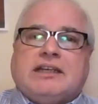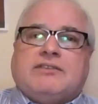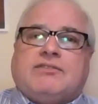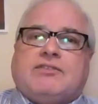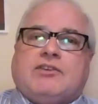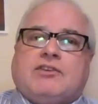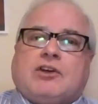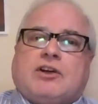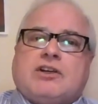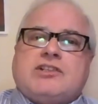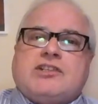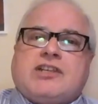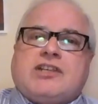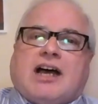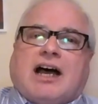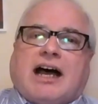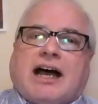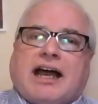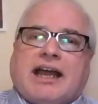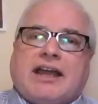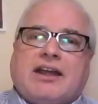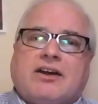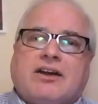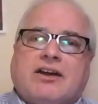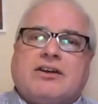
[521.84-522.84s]
If you're
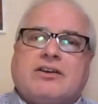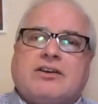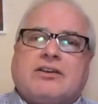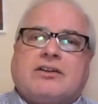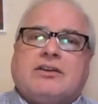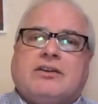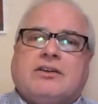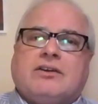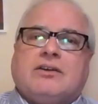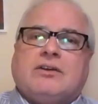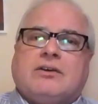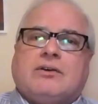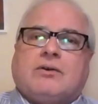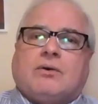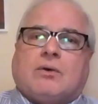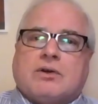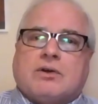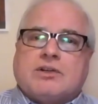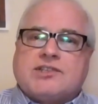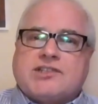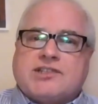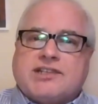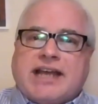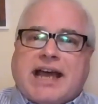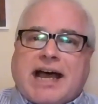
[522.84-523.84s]
tired
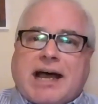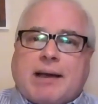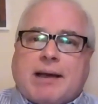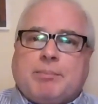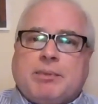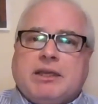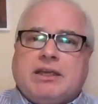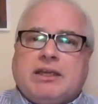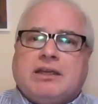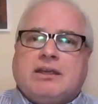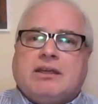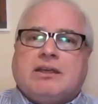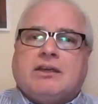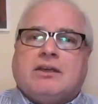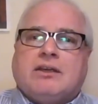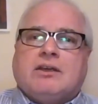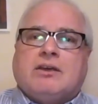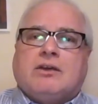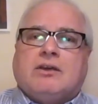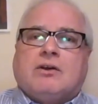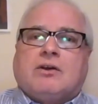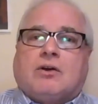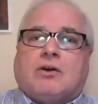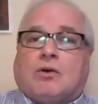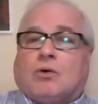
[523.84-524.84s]
or snappy
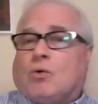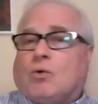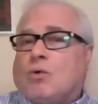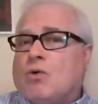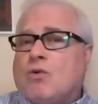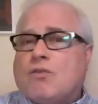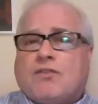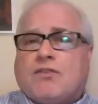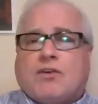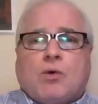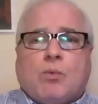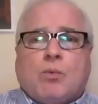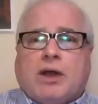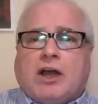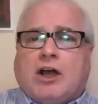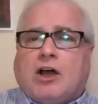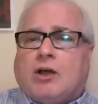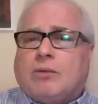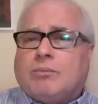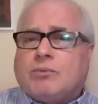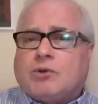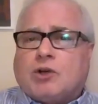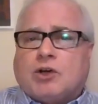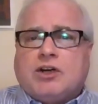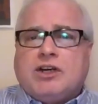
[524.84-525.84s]
or
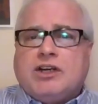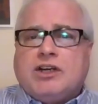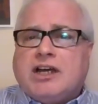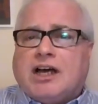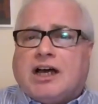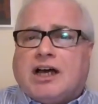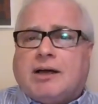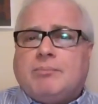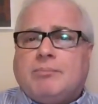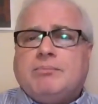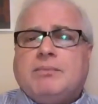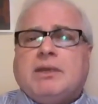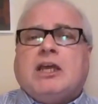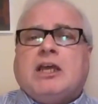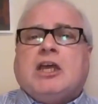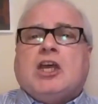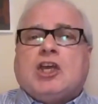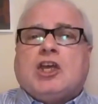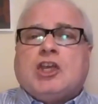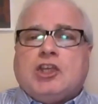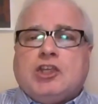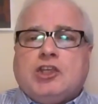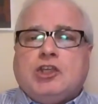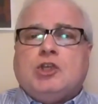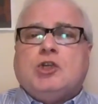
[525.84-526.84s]
overwhelmed or numb,
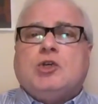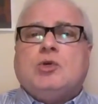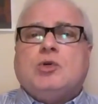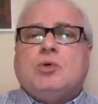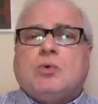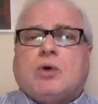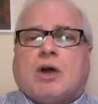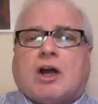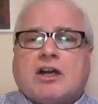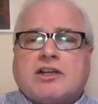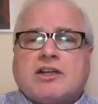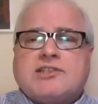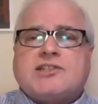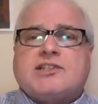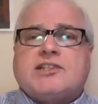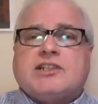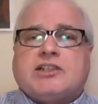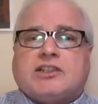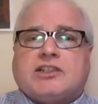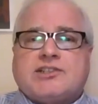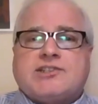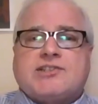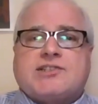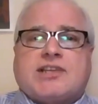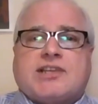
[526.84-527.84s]
you are
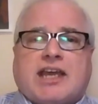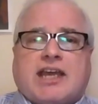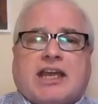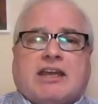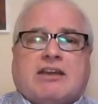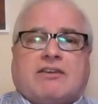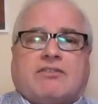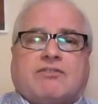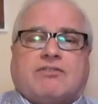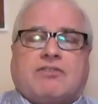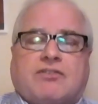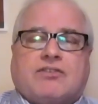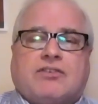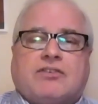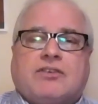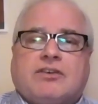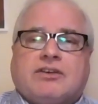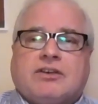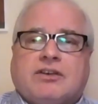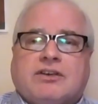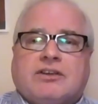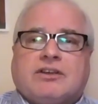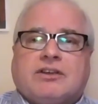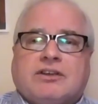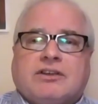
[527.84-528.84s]
still safe.
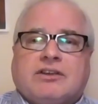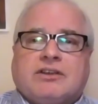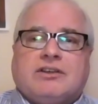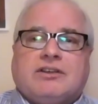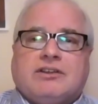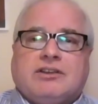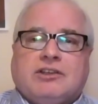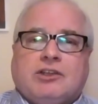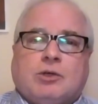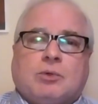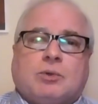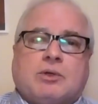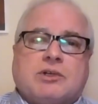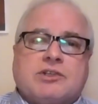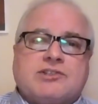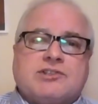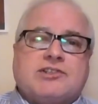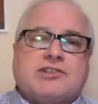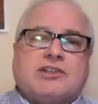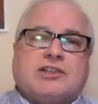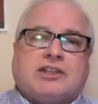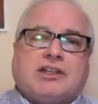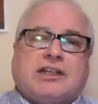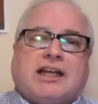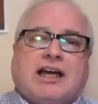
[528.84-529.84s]
You are
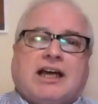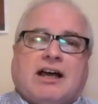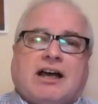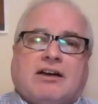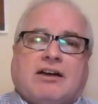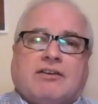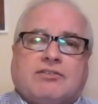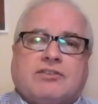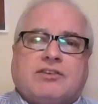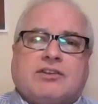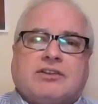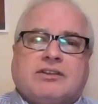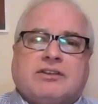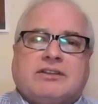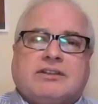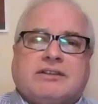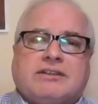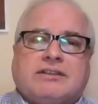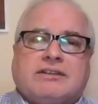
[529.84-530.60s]
still loved.